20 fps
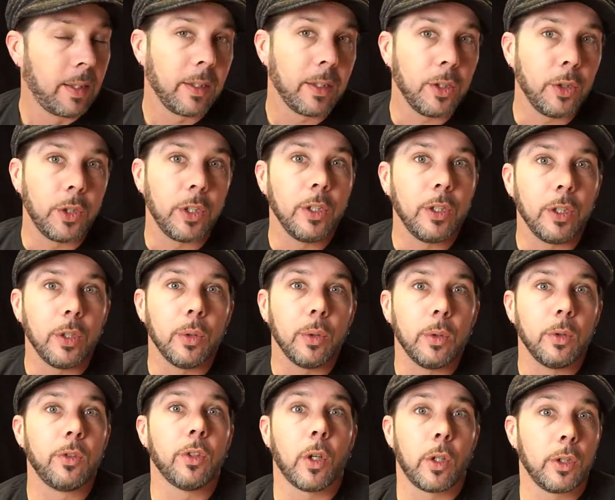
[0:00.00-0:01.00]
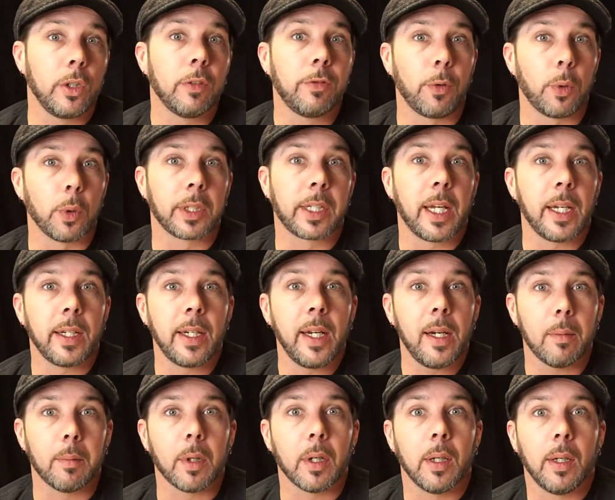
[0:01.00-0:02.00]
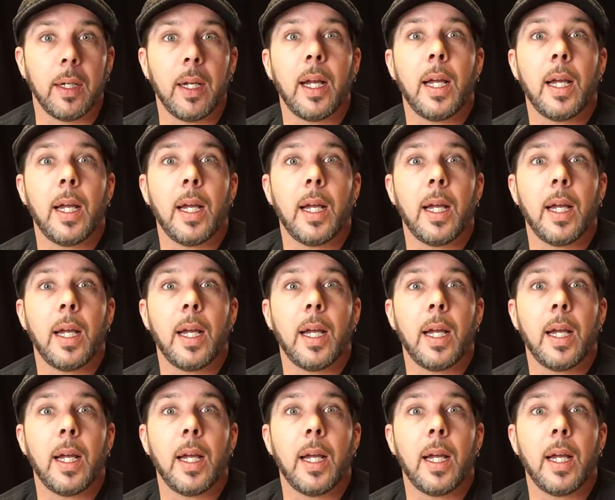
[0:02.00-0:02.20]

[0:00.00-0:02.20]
you can use on your 4K camera.